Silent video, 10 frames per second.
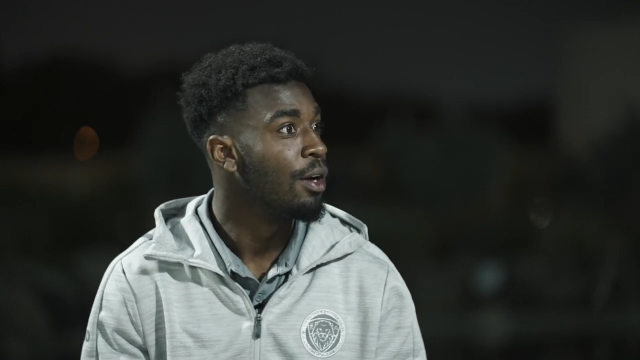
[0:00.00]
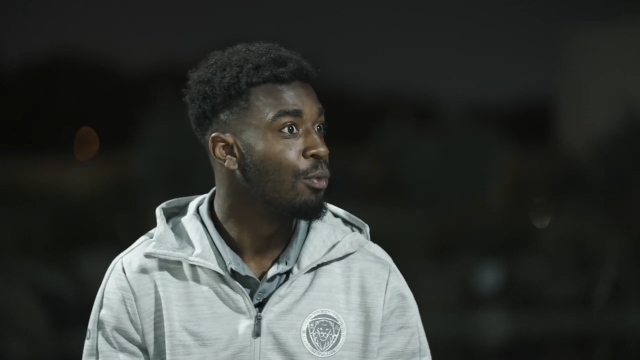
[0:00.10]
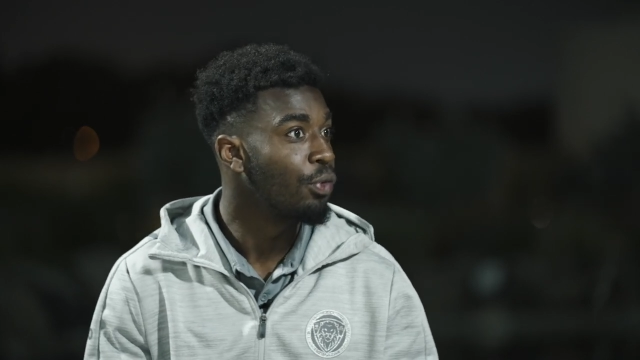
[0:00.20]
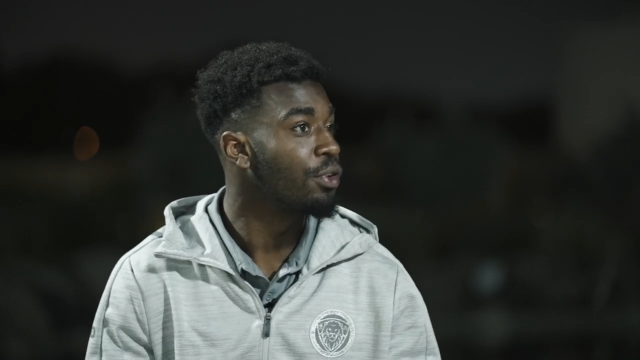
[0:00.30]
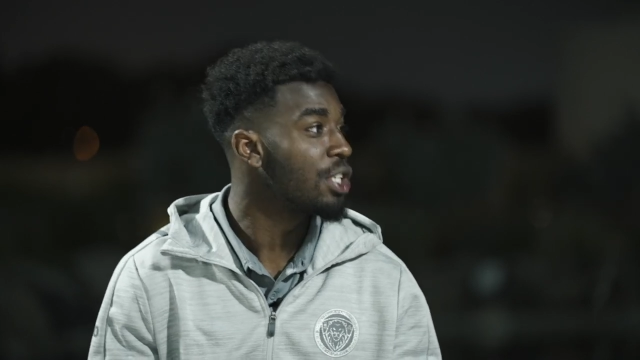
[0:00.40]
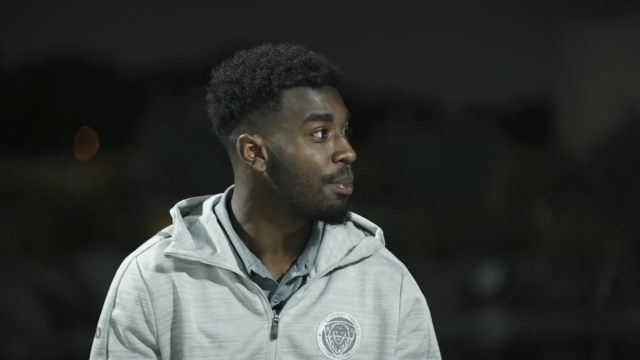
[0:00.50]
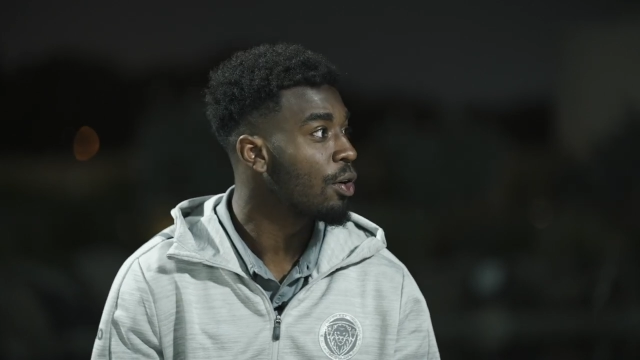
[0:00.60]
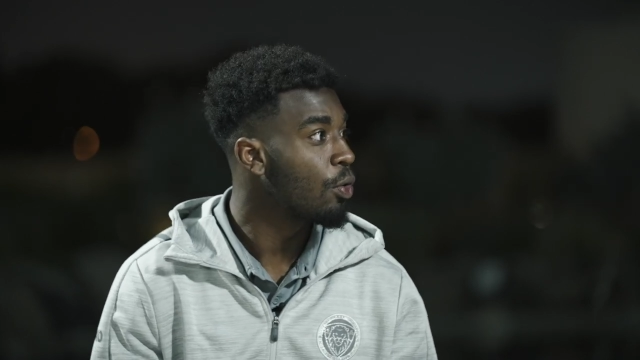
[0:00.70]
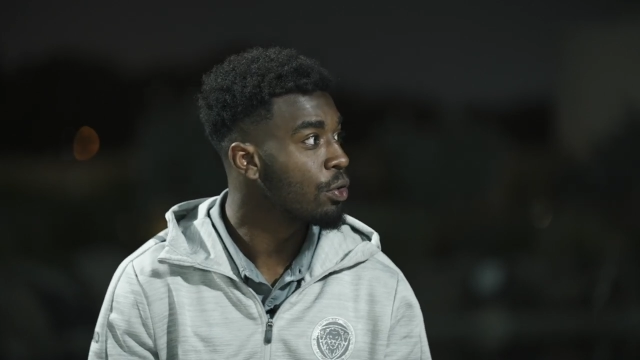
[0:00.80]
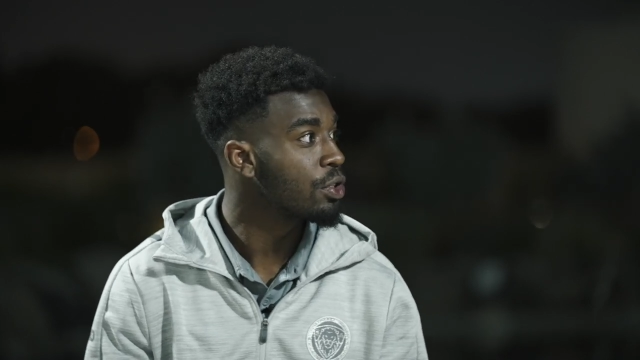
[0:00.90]
with a German
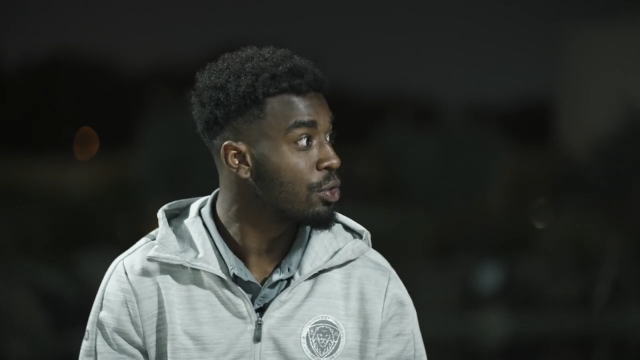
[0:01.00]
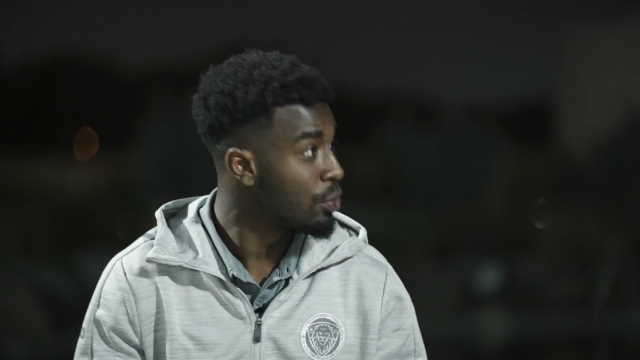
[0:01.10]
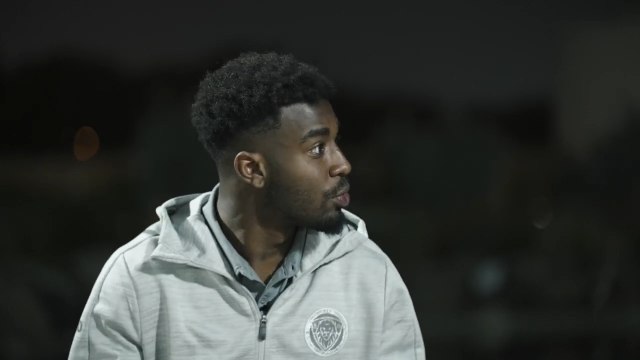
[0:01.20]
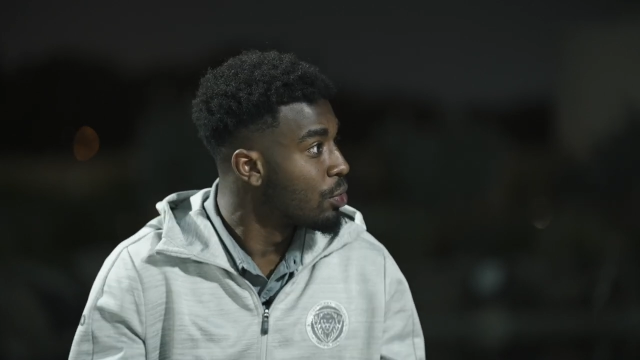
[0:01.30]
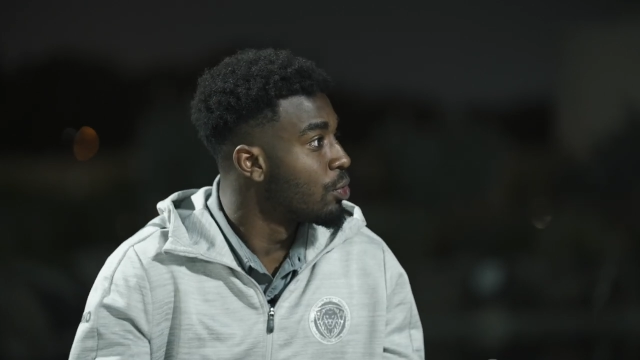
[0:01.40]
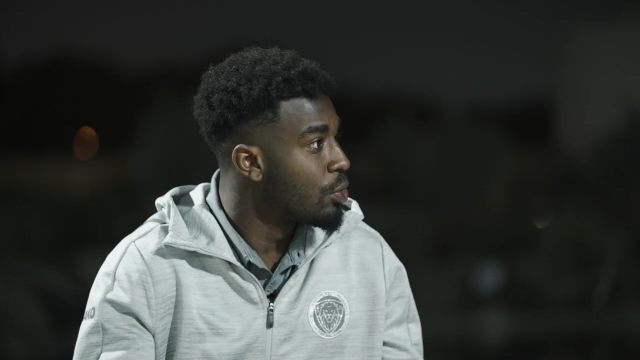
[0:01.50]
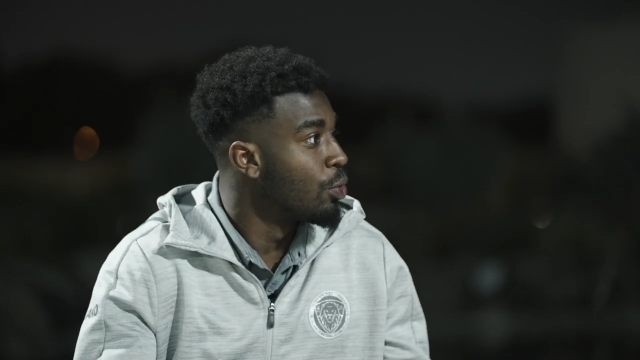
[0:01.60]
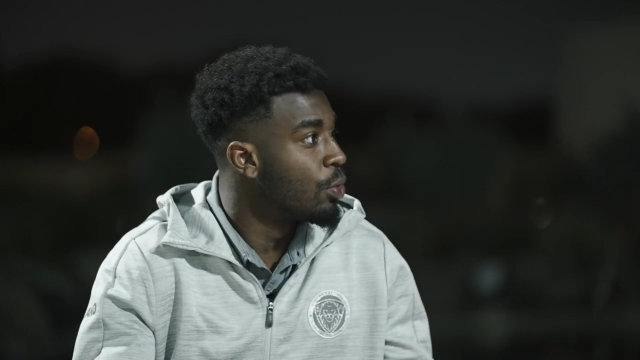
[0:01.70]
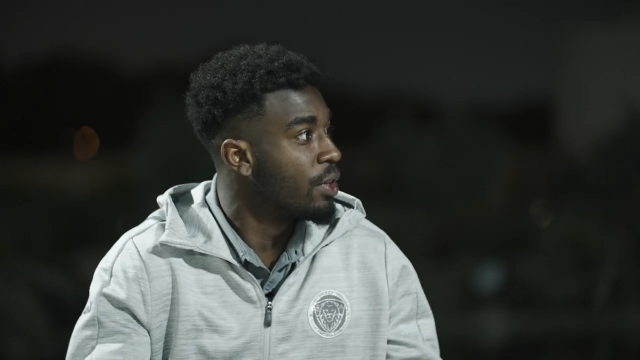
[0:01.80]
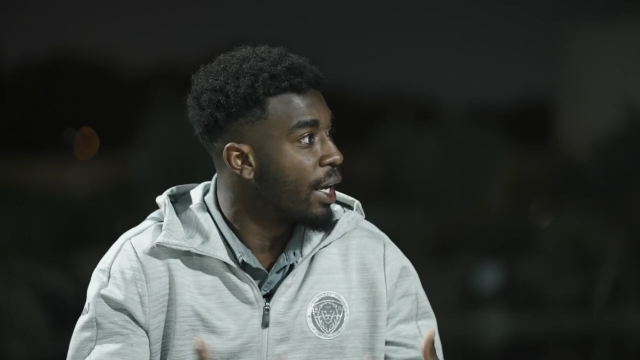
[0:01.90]
coach
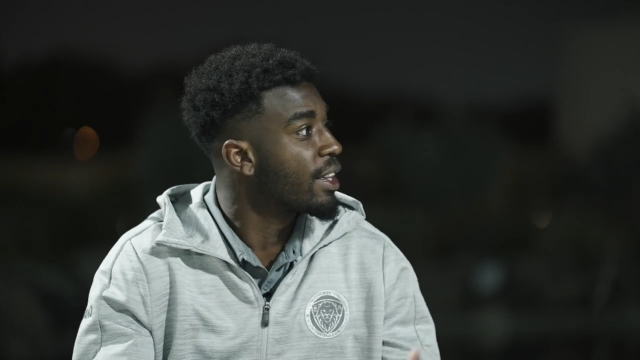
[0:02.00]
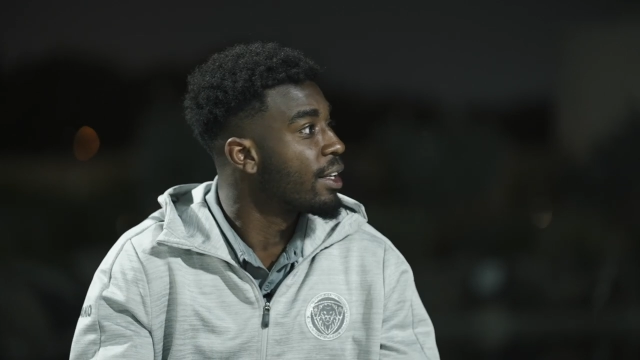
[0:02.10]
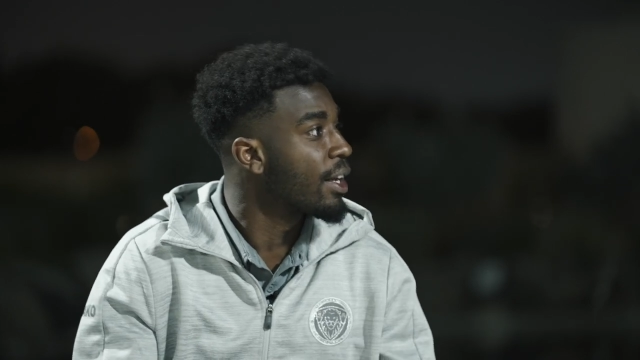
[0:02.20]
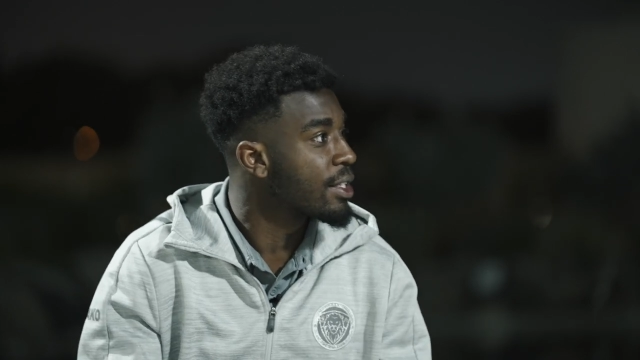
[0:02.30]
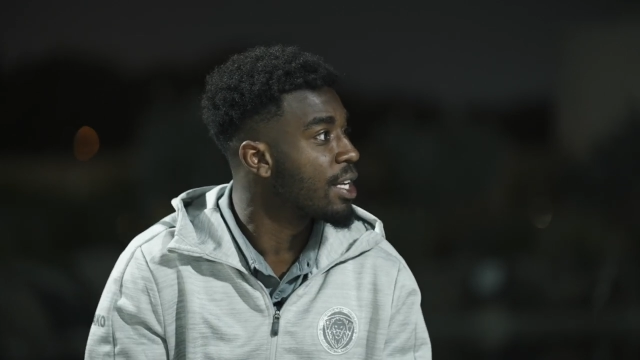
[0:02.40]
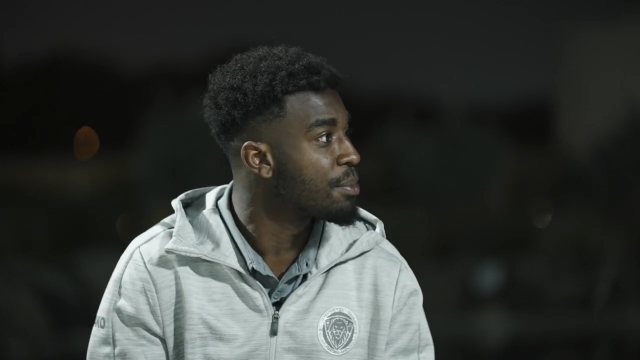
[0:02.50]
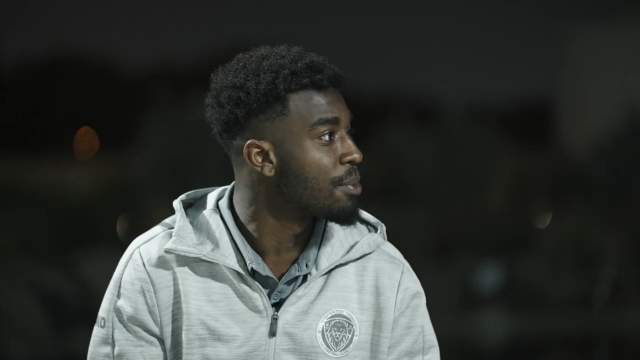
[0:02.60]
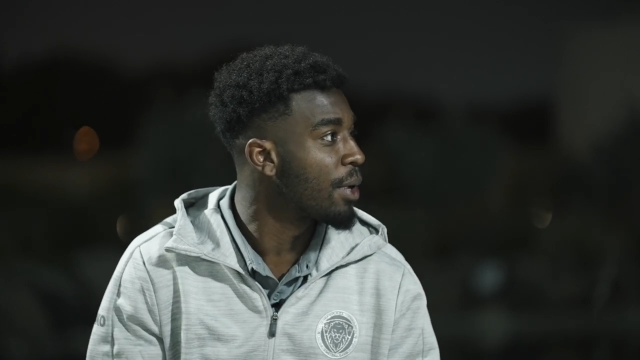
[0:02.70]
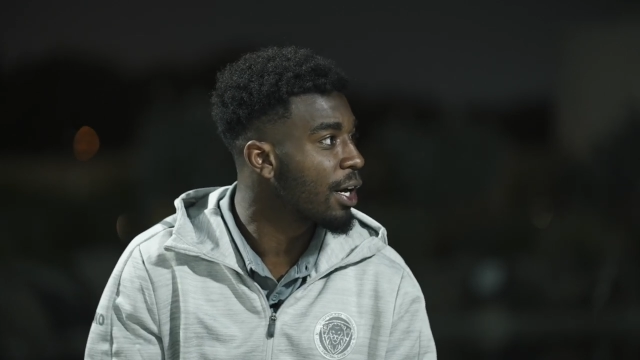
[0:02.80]
to take the next steps in my